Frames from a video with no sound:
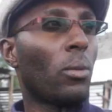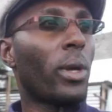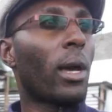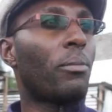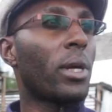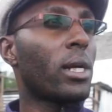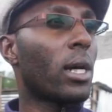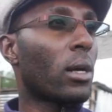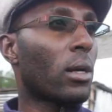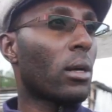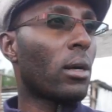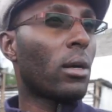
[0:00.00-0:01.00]
we
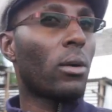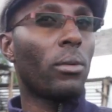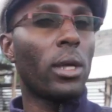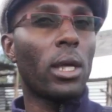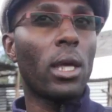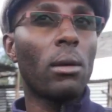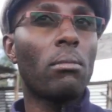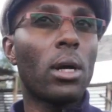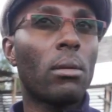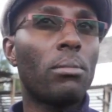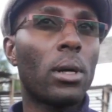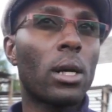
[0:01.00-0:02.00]

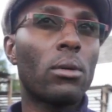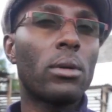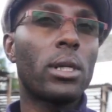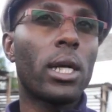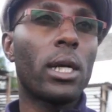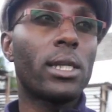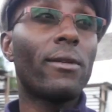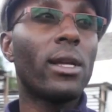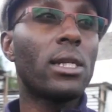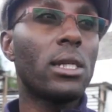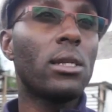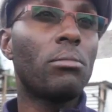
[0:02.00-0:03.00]
came up around
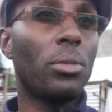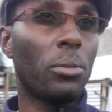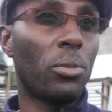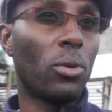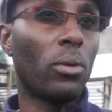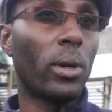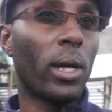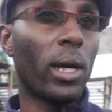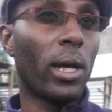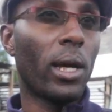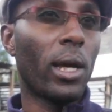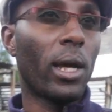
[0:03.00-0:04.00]
70 people,
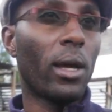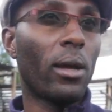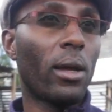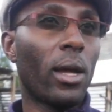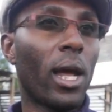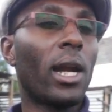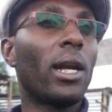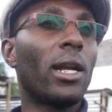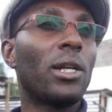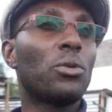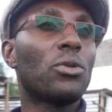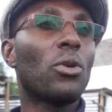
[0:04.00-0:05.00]

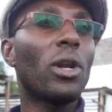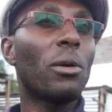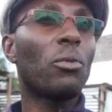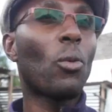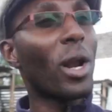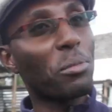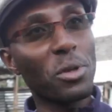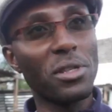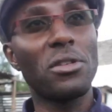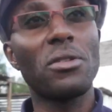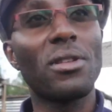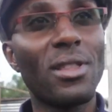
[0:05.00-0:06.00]
and it was only one
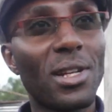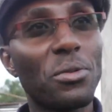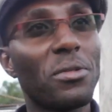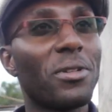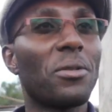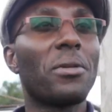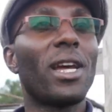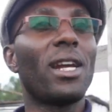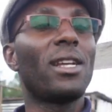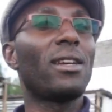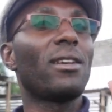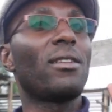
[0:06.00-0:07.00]
position that was
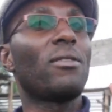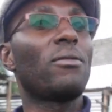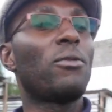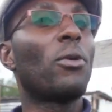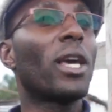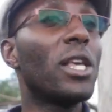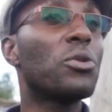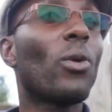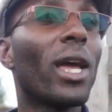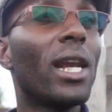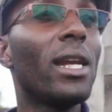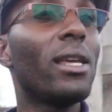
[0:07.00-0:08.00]
required for
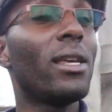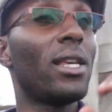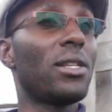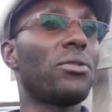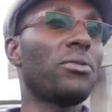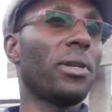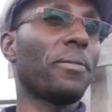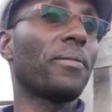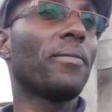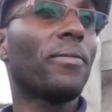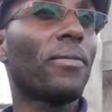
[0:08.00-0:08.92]
Kiswahili history,